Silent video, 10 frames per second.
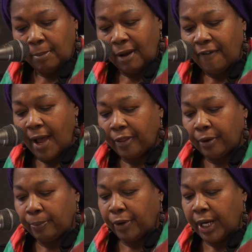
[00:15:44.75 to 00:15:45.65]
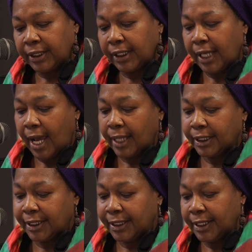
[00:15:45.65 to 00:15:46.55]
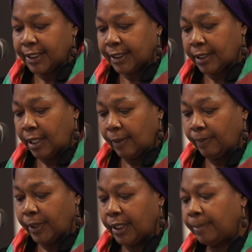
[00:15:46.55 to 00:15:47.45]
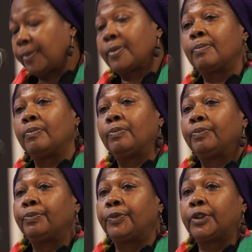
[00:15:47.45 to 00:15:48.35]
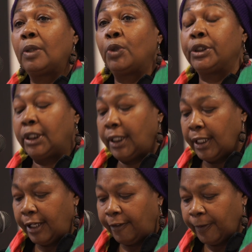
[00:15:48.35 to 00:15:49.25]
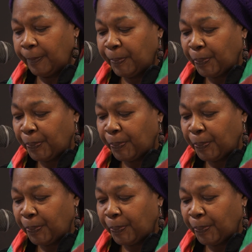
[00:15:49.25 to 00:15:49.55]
My father prayed to God to send him someone to love.